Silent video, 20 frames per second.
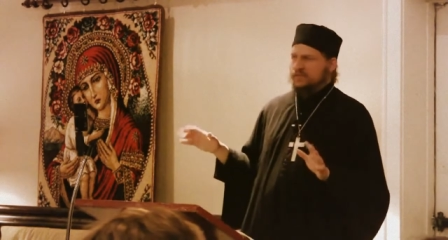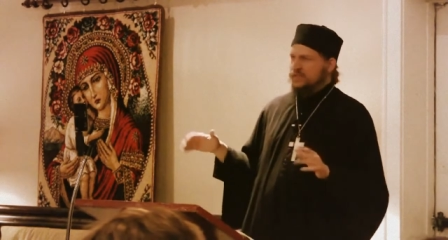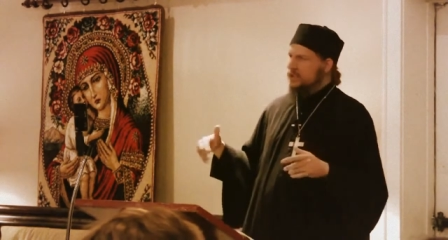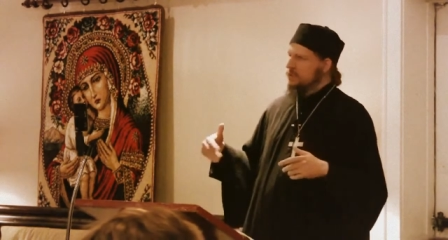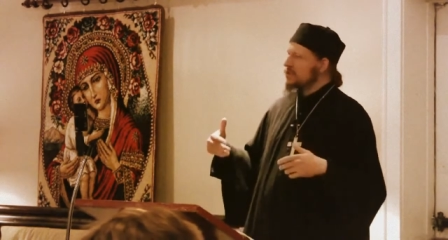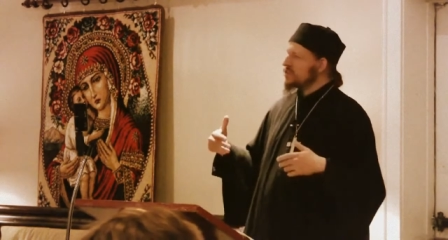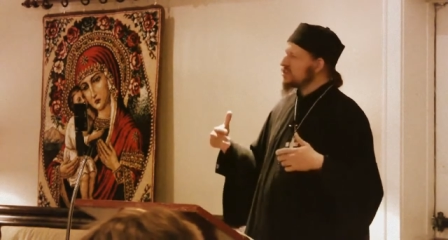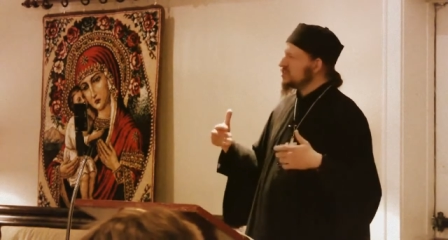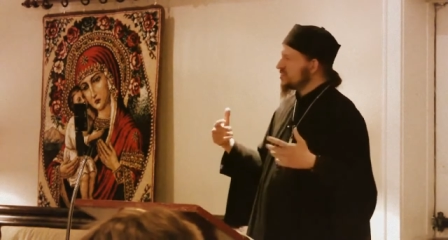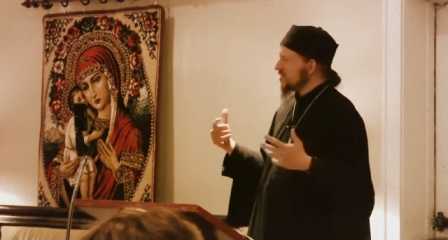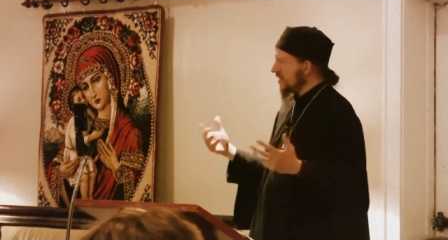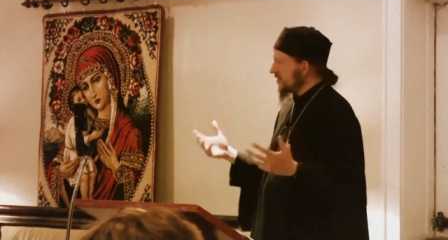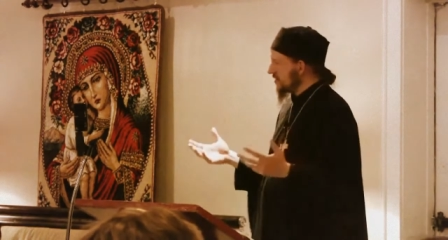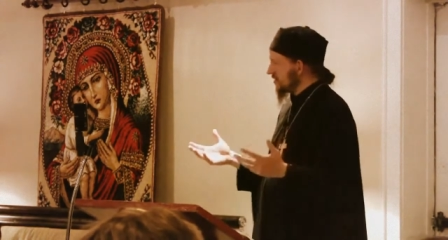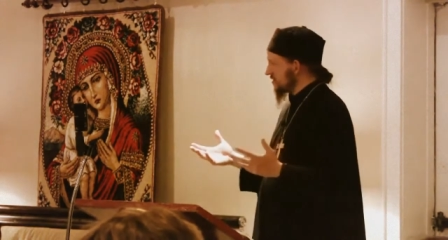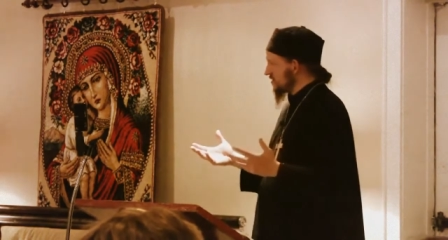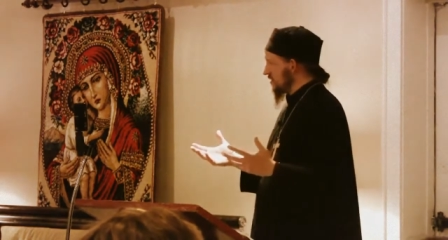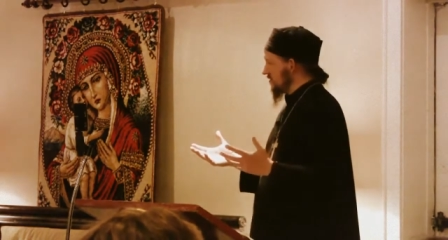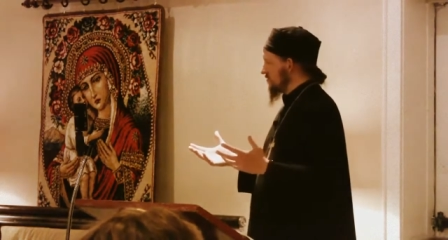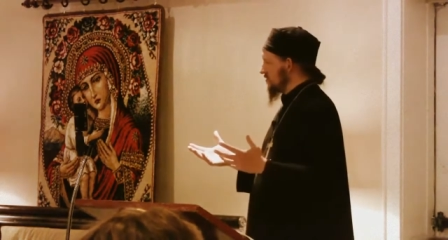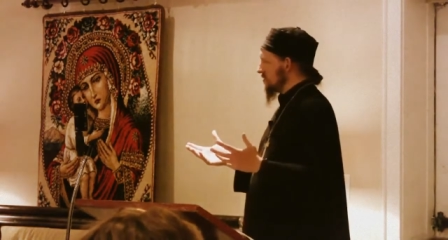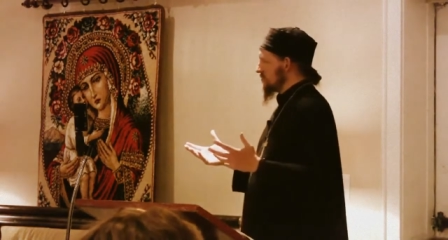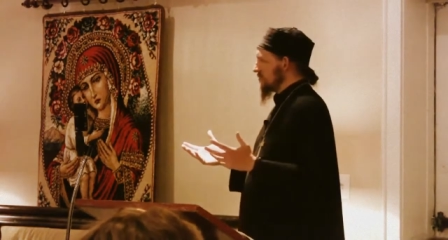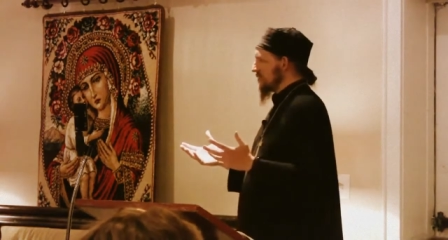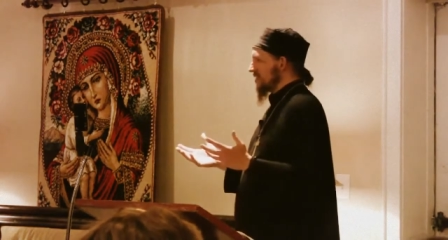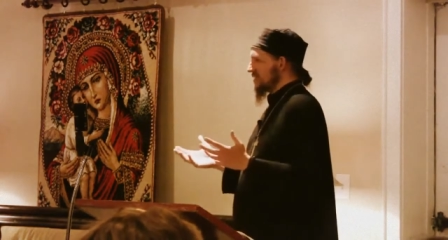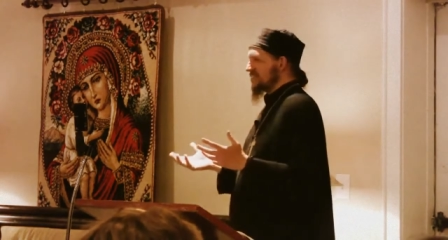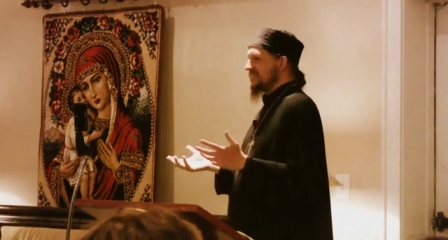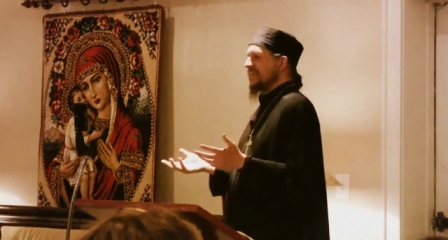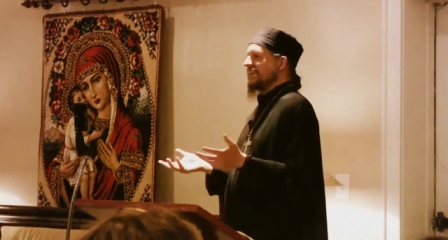So they were jealous of him
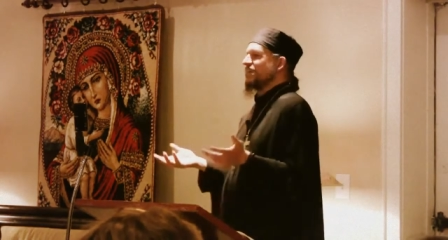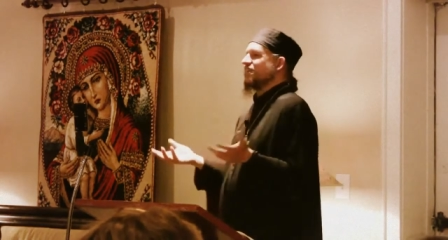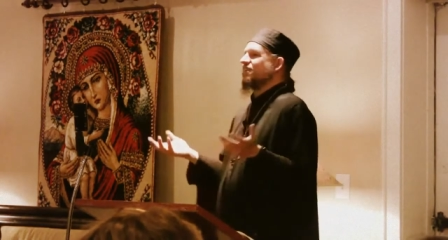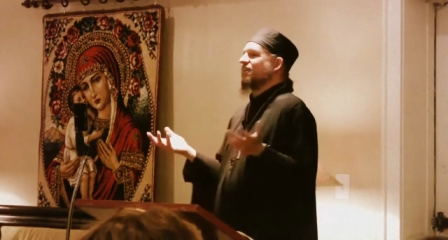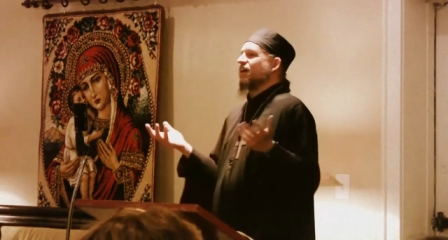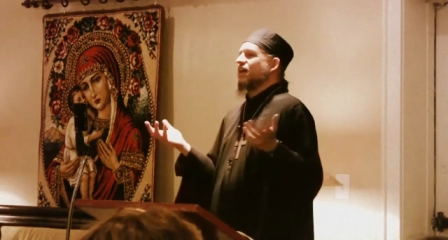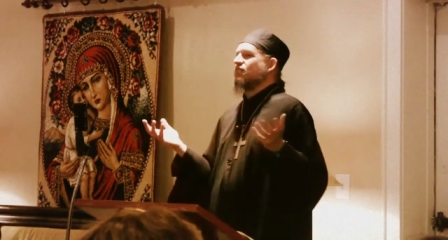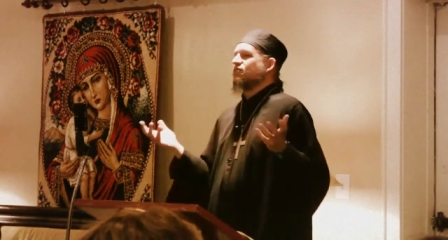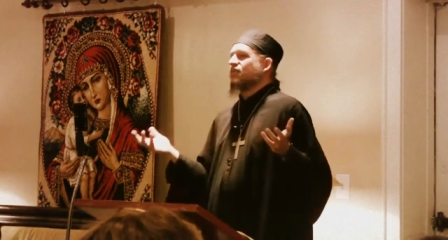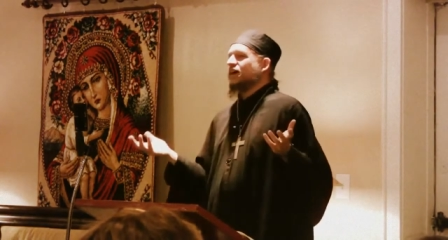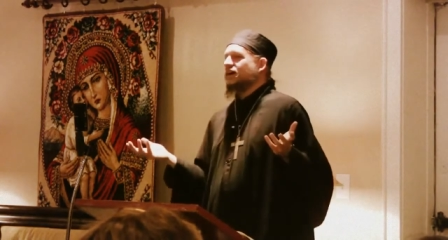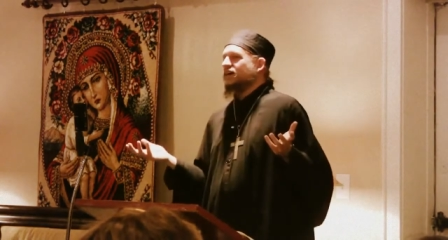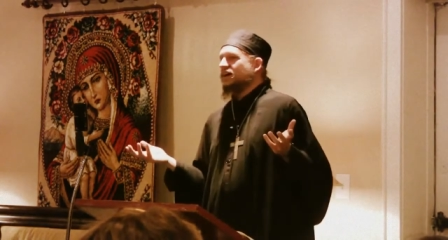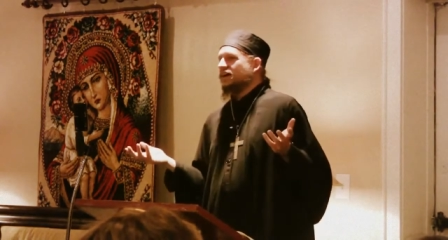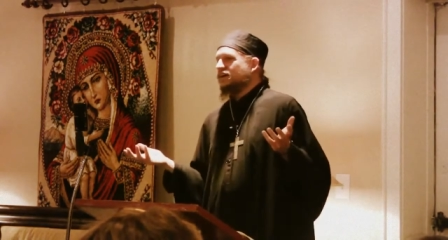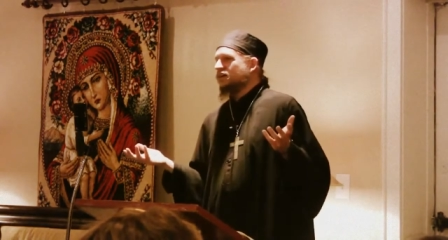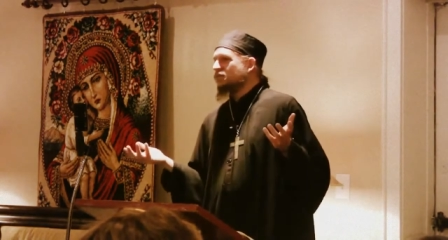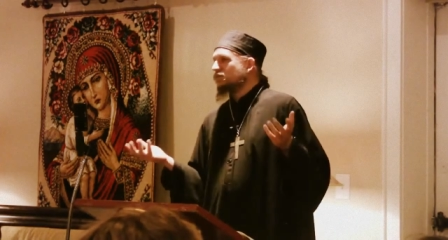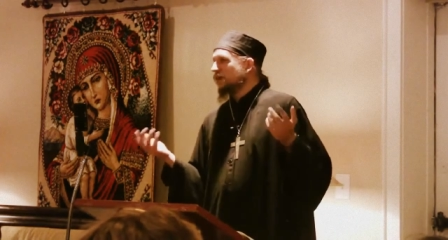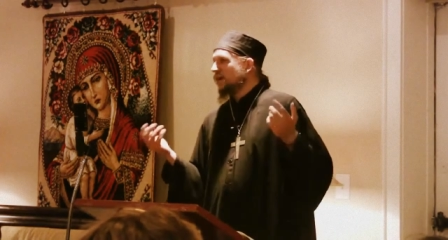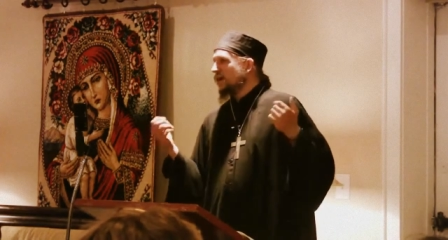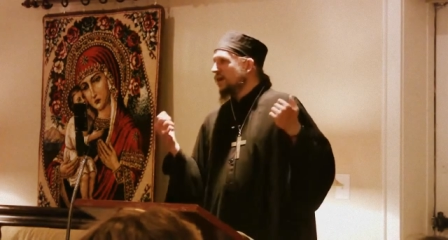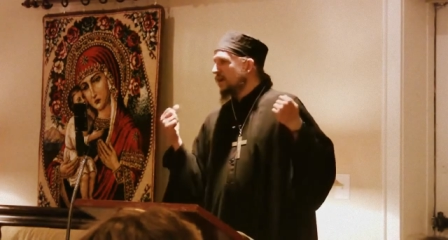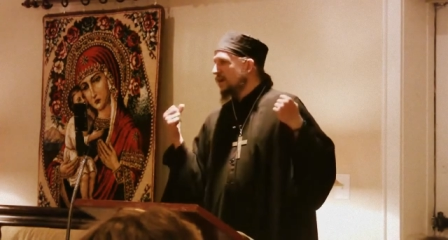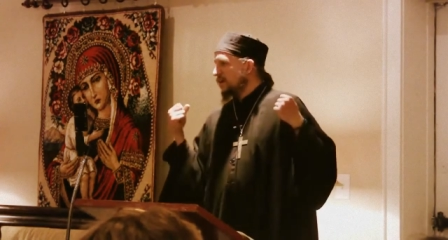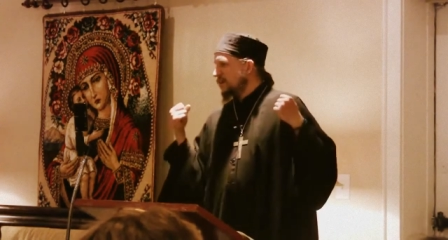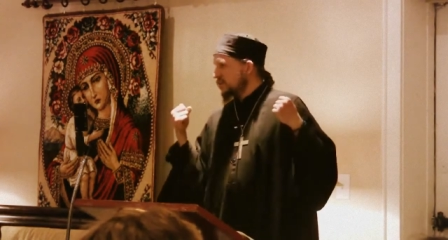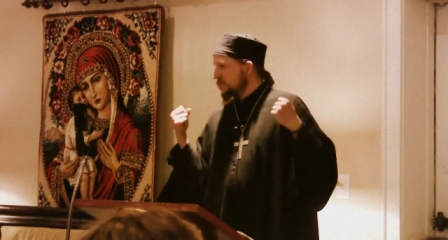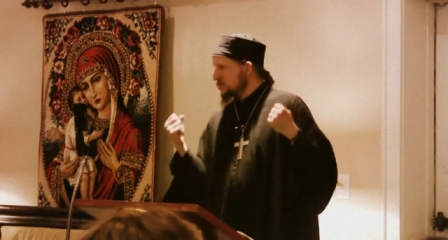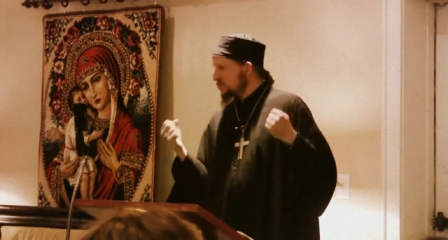because they didn't have that kind
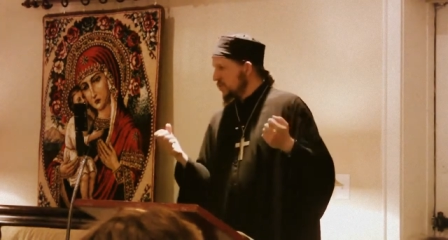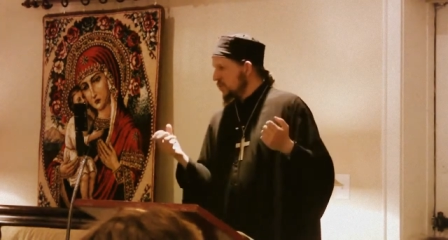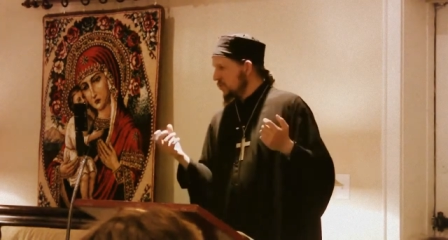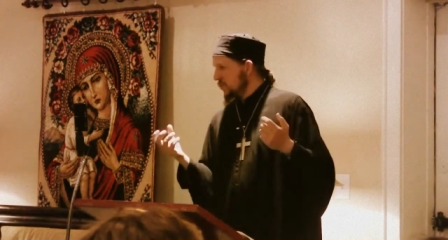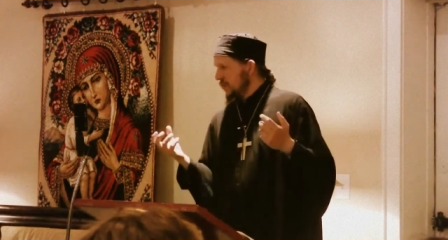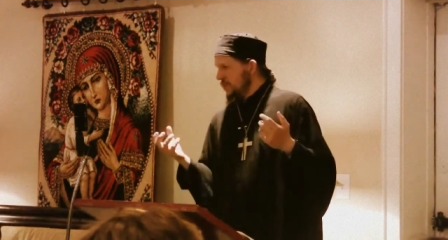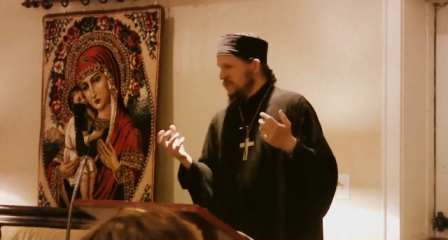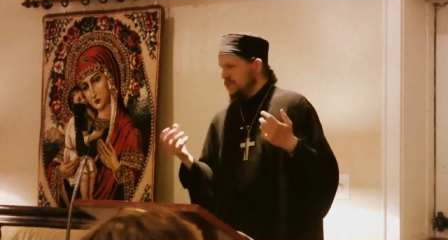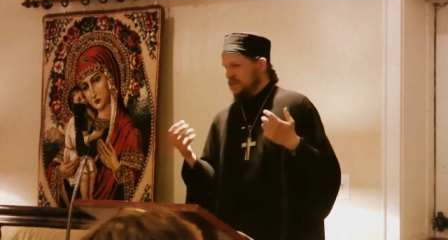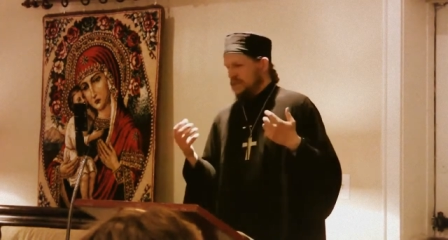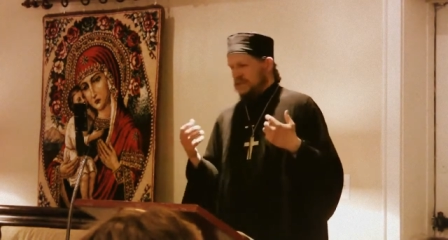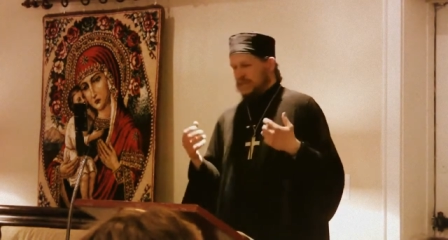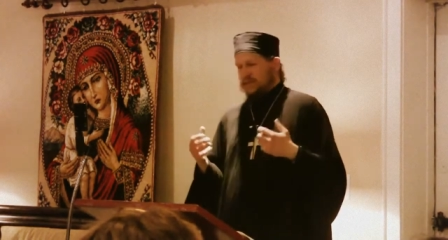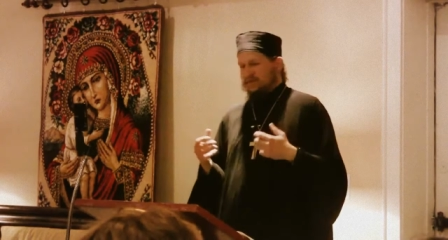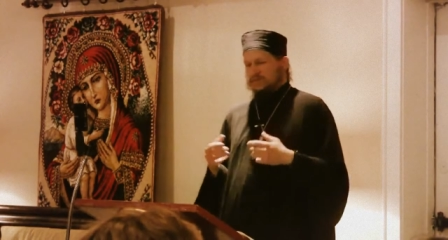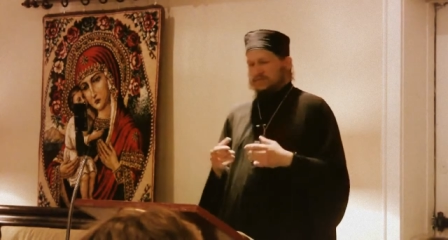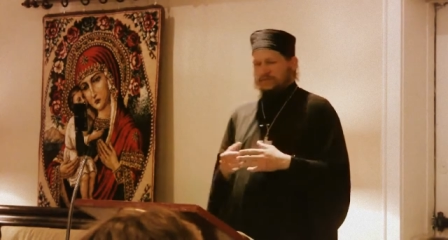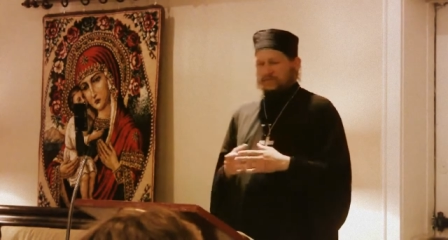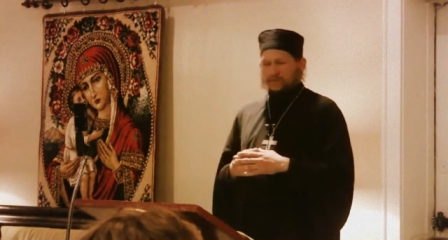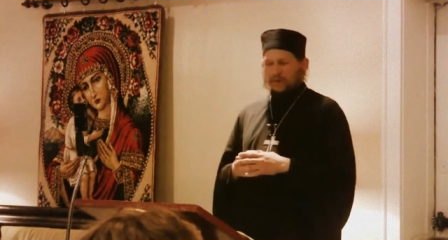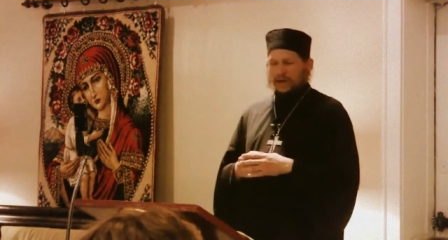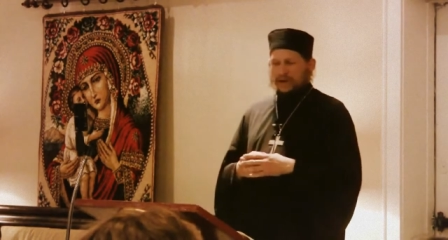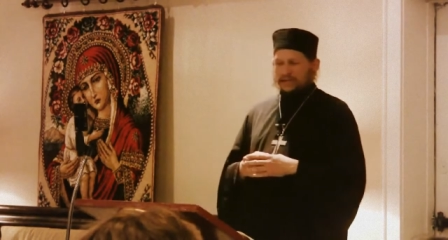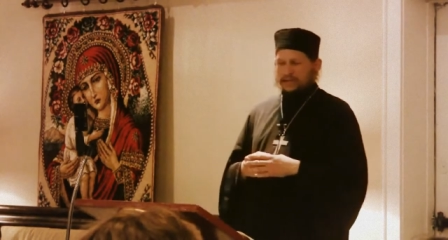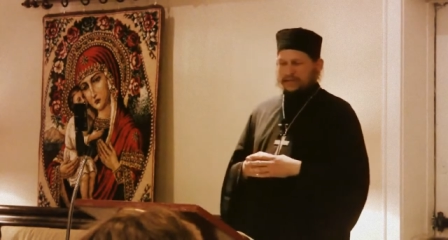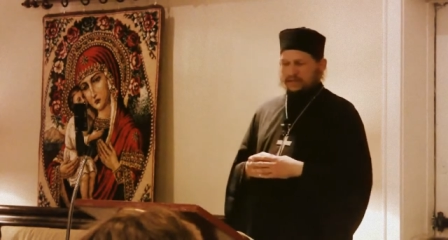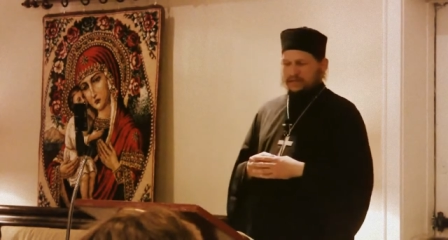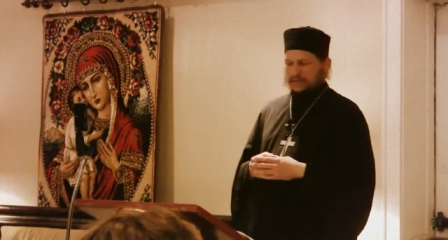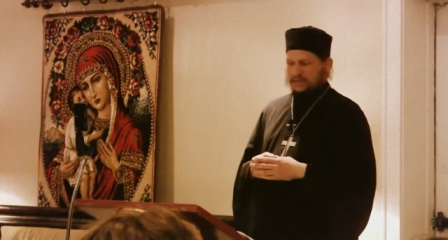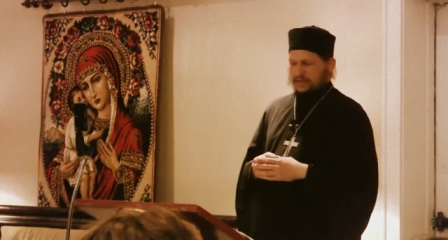of experience and love of
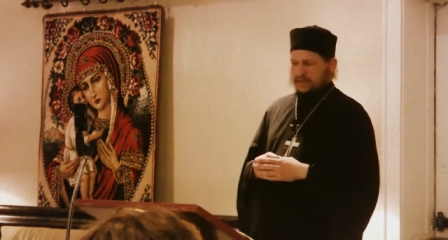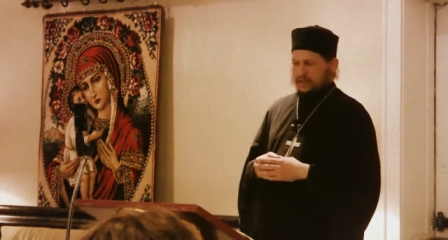Christ.